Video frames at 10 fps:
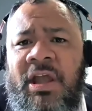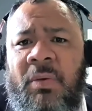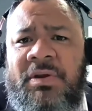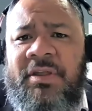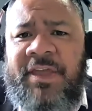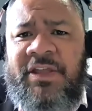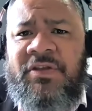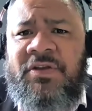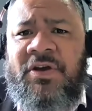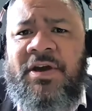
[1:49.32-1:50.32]
I want to thank
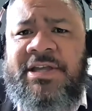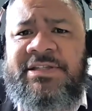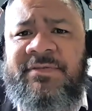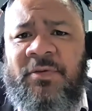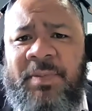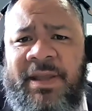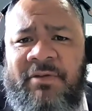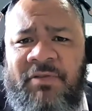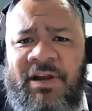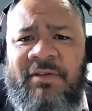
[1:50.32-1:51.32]
you guys for
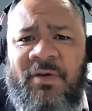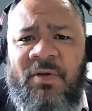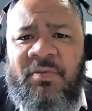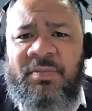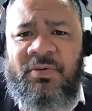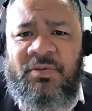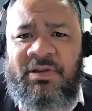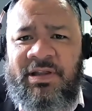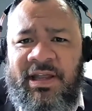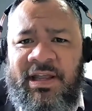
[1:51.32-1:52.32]
being really vulnerable
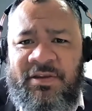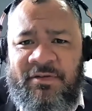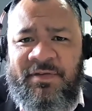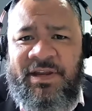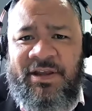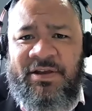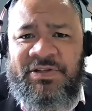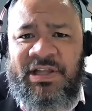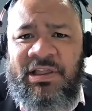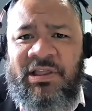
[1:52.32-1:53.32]
in your
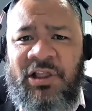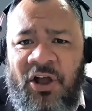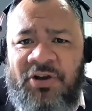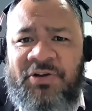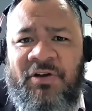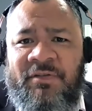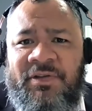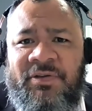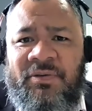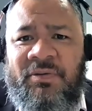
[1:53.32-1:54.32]
videos. A lot of
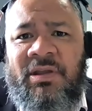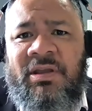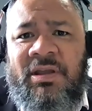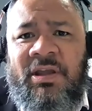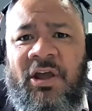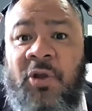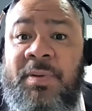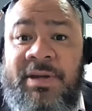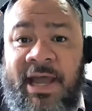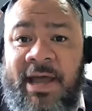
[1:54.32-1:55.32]
you
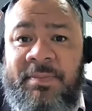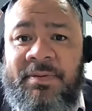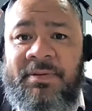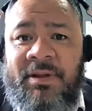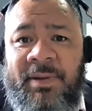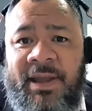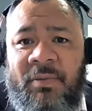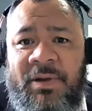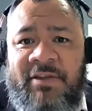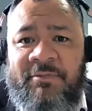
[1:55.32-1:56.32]
opened up
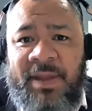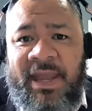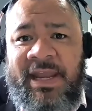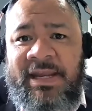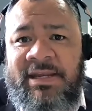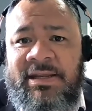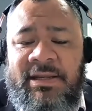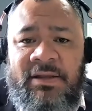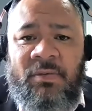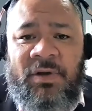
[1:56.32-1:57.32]
about where you've been,
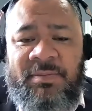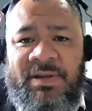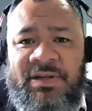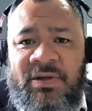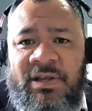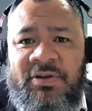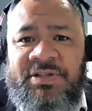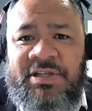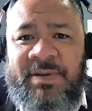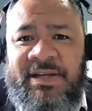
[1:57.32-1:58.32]
what you've been doing,
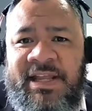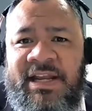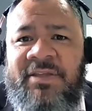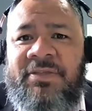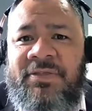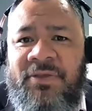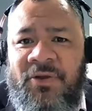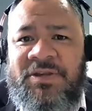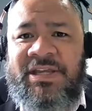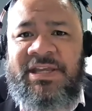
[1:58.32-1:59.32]
because it's been nearly
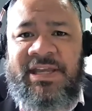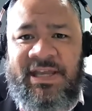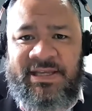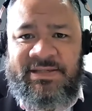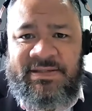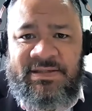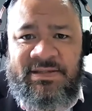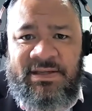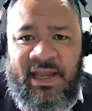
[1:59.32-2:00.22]
30 years.